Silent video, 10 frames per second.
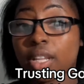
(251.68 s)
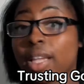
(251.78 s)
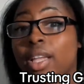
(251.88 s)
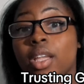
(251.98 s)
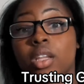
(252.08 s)

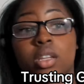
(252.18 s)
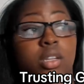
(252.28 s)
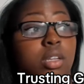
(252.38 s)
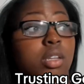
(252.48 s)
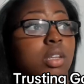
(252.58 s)
and
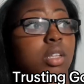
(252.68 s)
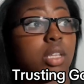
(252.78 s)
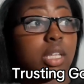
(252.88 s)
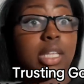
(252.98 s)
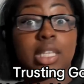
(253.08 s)

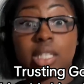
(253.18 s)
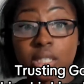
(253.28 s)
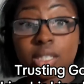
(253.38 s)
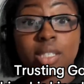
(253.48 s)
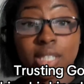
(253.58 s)
his
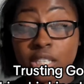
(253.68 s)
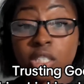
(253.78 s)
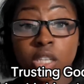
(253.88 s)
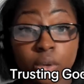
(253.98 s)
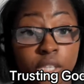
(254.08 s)
because that's
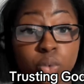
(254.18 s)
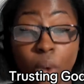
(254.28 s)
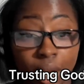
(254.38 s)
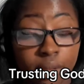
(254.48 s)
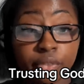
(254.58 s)
still his
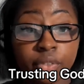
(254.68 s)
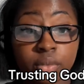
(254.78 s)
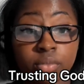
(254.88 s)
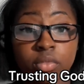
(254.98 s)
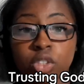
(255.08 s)
wife
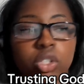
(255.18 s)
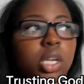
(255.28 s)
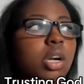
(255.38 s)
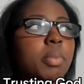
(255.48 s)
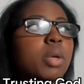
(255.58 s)
she
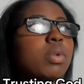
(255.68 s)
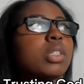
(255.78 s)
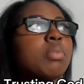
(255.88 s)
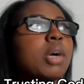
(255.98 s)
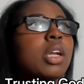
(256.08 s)
could be with
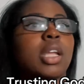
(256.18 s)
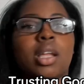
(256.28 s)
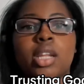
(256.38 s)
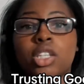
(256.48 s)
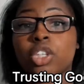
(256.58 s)
somebody
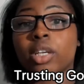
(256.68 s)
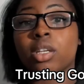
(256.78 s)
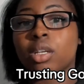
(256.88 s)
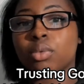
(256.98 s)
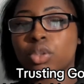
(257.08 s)
and they
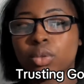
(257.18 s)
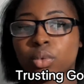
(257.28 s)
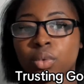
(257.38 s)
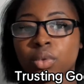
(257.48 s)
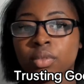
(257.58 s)
shacking up
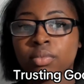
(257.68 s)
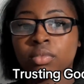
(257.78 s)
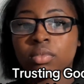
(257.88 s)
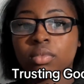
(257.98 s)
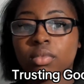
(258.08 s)
too
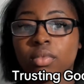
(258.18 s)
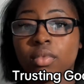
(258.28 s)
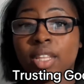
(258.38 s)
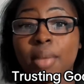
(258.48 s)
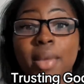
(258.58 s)

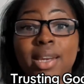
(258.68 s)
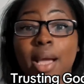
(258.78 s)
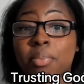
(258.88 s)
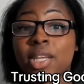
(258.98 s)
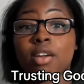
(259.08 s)
they may
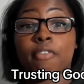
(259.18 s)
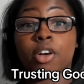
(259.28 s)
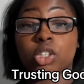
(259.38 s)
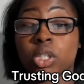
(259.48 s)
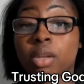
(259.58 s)
not be in a
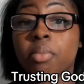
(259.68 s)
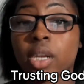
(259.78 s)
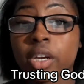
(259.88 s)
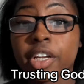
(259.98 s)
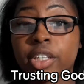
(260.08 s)
functioning
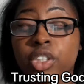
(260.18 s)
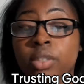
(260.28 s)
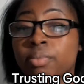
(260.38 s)
marriage.